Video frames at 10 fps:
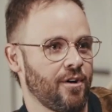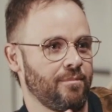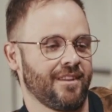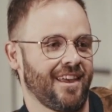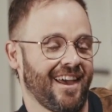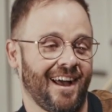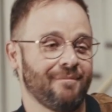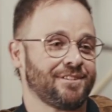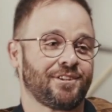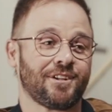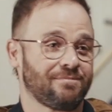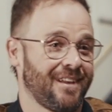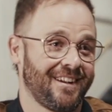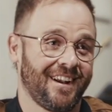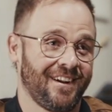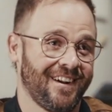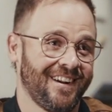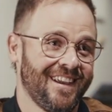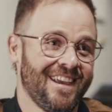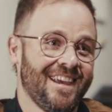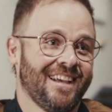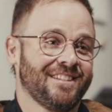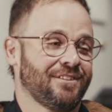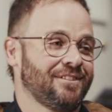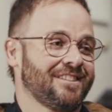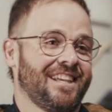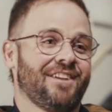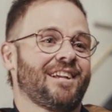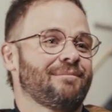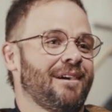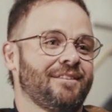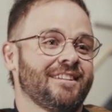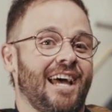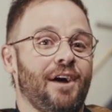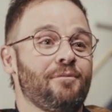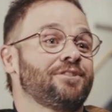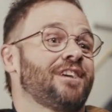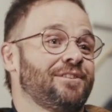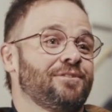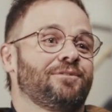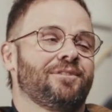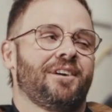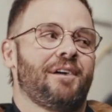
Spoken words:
helping that. I'm a church planner at heart. And so just hearing about this, I wish I knew